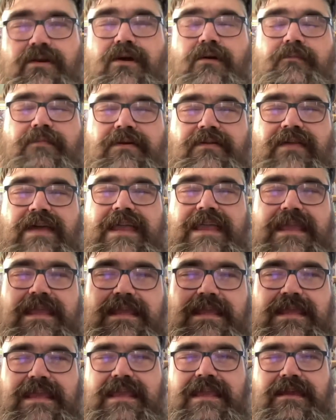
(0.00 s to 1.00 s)
know, but, like,
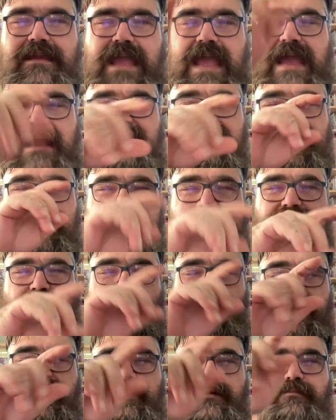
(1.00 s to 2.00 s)
he had these
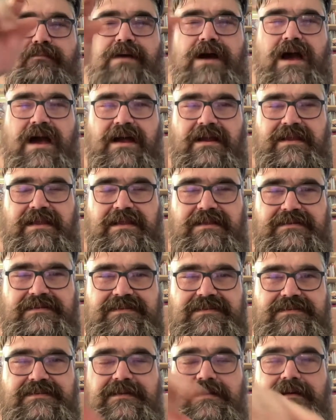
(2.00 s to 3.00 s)
weird
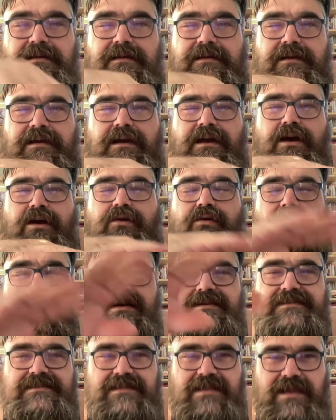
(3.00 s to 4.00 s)
pockets
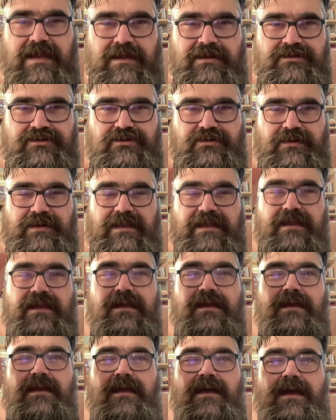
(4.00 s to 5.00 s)
across the country
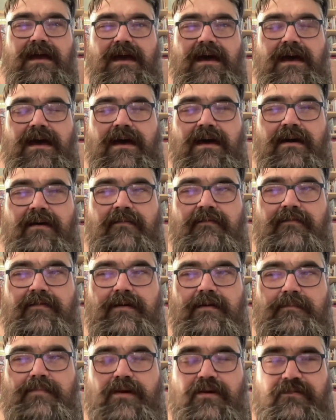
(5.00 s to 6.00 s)

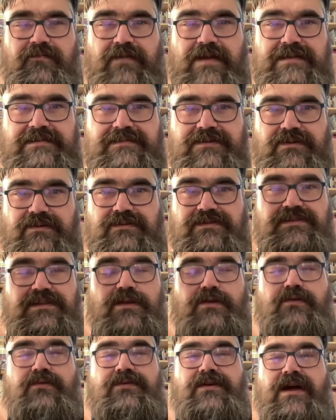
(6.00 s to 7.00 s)
of professors
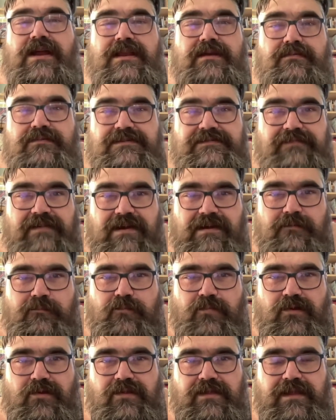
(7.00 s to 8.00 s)
who thought he was fucking
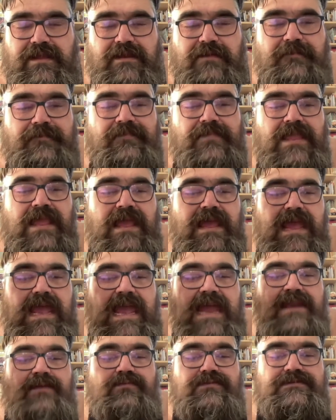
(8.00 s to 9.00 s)
brilliant.
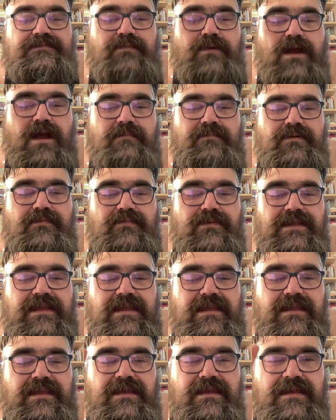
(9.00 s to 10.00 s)
And it was
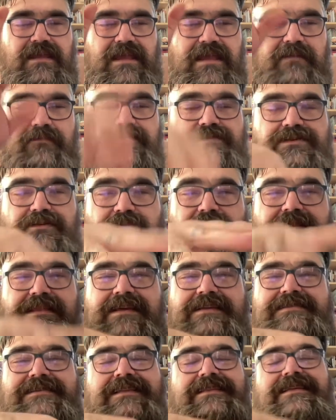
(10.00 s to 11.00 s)
probably him doing
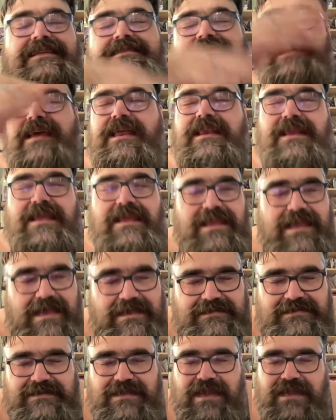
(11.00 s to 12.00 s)
things like this. And
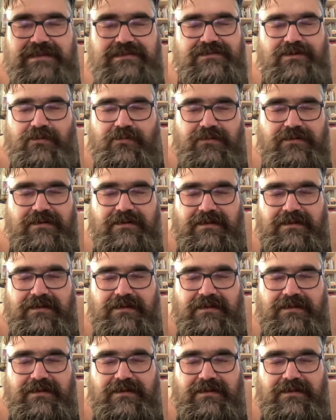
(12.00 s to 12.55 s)
yes, I don't